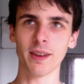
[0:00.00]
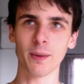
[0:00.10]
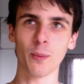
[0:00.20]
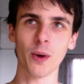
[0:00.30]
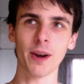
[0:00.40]

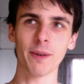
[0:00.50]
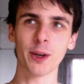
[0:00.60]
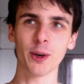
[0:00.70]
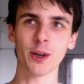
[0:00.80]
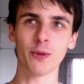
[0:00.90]
whenever
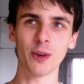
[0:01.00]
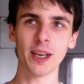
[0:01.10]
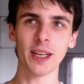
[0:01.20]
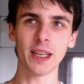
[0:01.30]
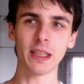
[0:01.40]
you're
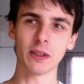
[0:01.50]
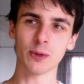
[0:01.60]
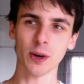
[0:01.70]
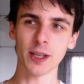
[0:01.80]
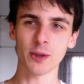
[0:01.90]
really
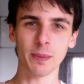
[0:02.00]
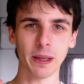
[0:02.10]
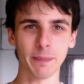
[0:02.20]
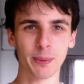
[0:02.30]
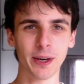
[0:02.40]
trying to
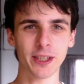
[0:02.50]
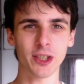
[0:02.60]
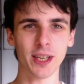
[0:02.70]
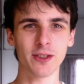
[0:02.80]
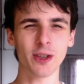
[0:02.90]
build a
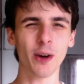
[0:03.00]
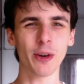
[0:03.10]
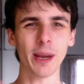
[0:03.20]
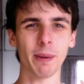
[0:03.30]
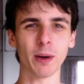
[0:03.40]
bridge, it's not
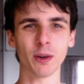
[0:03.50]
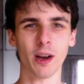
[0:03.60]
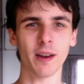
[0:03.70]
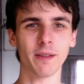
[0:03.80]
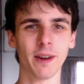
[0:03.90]
really
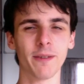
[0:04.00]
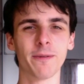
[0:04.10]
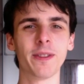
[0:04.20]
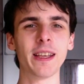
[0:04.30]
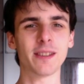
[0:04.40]
about
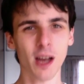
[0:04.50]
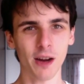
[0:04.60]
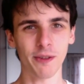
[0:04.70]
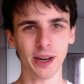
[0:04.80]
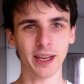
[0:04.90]

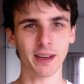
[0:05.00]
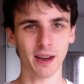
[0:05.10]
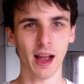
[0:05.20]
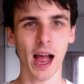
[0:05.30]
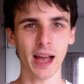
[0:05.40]
discovering
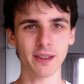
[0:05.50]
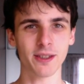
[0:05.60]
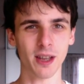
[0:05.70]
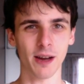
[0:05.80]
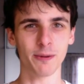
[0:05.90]

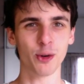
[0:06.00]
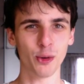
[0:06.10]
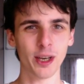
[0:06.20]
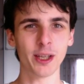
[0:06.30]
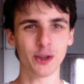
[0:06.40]
stuff. You
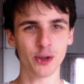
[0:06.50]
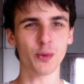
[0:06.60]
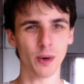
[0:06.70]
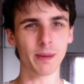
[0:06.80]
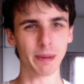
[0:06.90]
really
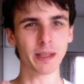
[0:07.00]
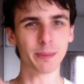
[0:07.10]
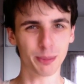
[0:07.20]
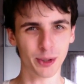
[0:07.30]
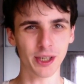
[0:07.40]
just want to build a
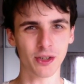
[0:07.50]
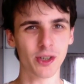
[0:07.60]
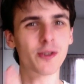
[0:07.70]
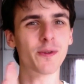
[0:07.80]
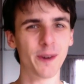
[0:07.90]
bridge.
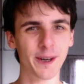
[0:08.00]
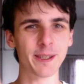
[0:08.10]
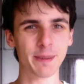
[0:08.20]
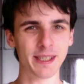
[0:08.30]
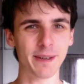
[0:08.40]
It's very
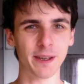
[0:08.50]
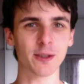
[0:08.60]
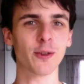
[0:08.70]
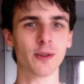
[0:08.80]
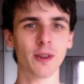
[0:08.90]
specific,
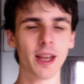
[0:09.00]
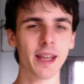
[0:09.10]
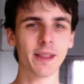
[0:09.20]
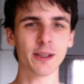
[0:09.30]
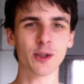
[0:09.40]
so
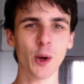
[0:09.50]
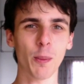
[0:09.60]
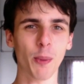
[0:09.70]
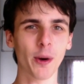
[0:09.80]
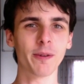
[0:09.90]
there's no
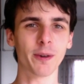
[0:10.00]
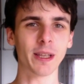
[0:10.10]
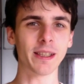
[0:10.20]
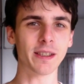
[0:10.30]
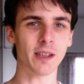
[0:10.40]
point for
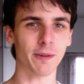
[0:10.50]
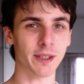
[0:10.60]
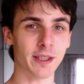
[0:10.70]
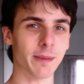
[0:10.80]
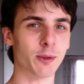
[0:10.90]
the discovery
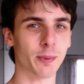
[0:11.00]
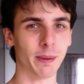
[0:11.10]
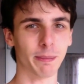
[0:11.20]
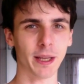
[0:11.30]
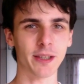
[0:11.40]
system to be
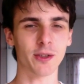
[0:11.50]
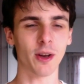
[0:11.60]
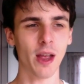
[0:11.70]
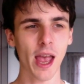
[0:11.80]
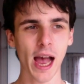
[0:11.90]
in place.
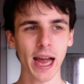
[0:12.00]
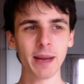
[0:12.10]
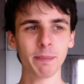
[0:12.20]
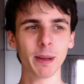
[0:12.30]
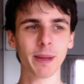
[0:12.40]
So I
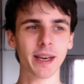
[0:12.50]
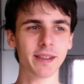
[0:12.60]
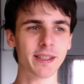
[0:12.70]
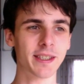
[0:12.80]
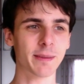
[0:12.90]
implemented a
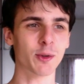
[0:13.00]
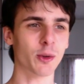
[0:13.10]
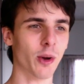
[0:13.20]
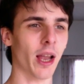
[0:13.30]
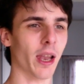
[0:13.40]
system
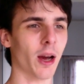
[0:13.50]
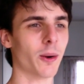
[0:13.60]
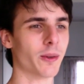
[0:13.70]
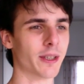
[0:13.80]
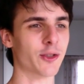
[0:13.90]
to
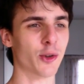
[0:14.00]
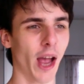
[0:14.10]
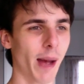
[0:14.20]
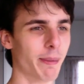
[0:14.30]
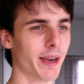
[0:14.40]
allow this to
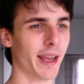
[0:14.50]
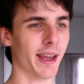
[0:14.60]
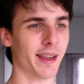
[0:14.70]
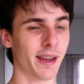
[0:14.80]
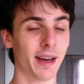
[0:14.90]
happen,
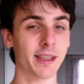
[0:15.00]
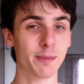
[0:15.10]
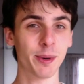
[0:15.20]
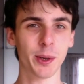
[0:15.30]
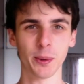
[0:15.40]
and it's
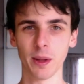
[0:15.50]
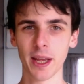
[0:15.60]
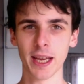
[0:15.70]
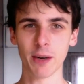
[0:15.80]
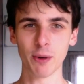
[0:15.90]
pretty cool.
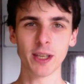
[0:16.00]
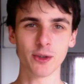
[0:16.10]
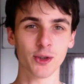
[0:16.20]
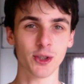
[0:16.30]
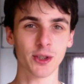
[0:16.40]
It really
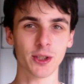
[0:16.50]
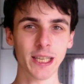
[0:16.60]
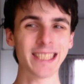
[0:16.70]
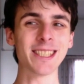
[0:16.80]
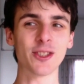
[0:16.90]
just
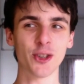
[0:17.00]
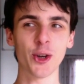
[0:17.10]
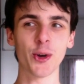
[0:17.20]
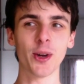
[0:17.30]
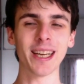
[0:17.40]
teaches
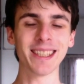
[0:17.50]
you